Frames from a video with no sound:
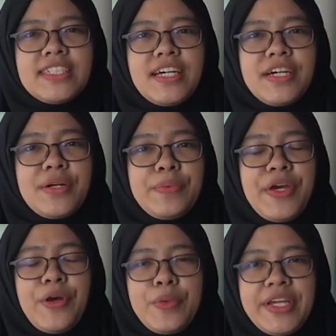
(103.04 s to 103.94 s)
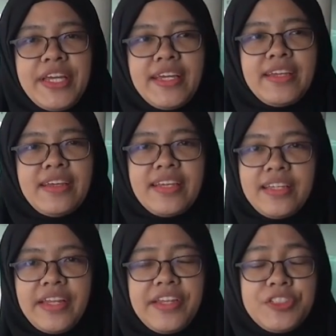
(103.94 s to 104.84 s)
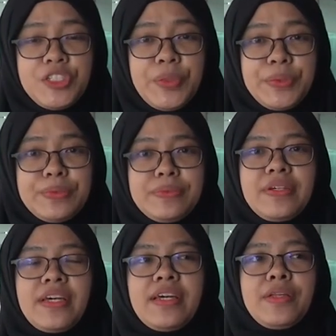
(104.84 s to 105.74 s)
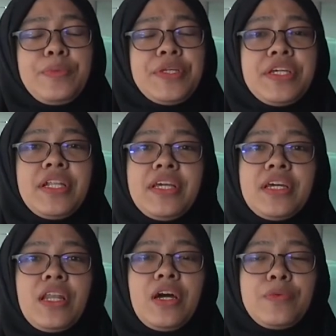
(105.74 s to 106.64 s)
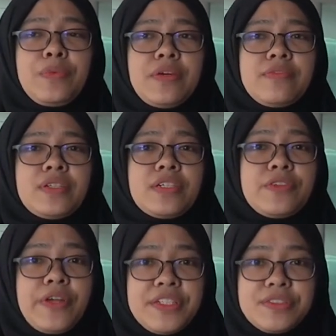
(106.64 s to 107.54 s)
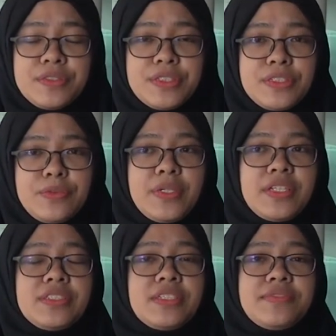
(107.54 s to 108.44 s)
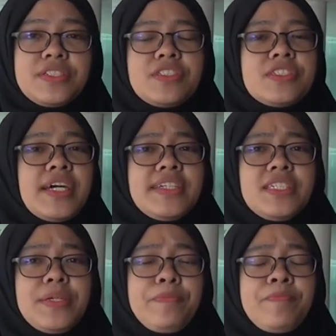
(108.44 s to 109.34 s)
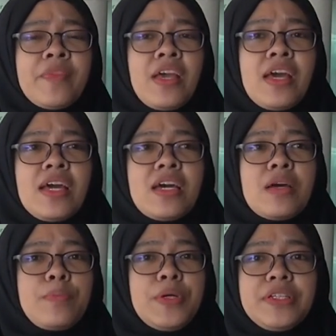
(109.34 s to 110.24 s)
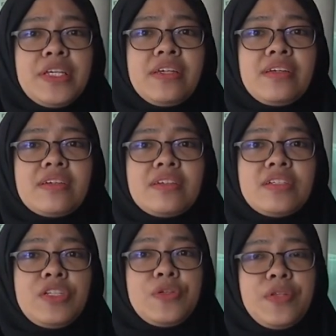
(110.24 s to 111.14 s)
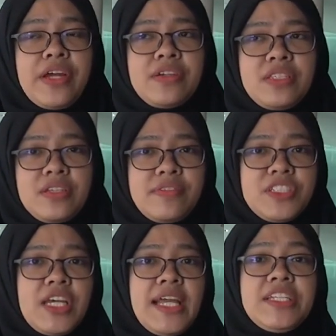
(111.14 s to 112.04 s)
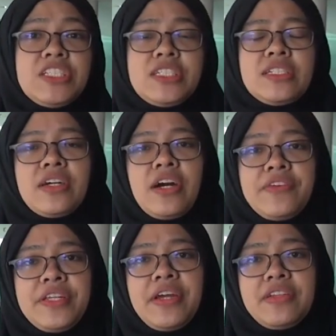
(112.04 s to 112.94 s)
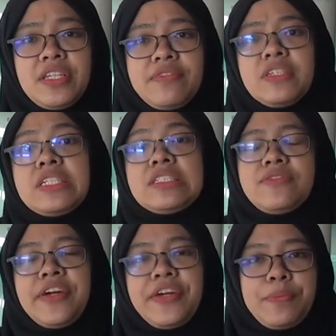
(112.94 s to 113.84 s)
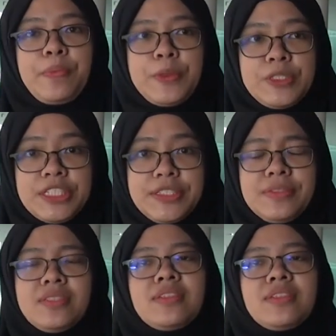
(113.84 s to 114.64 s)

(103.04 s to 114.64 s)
uh, we are working in NGO and we're dealing a lot with uh, grassroots, with a civil society. Building a new narrative and challenging the current narrative is very important.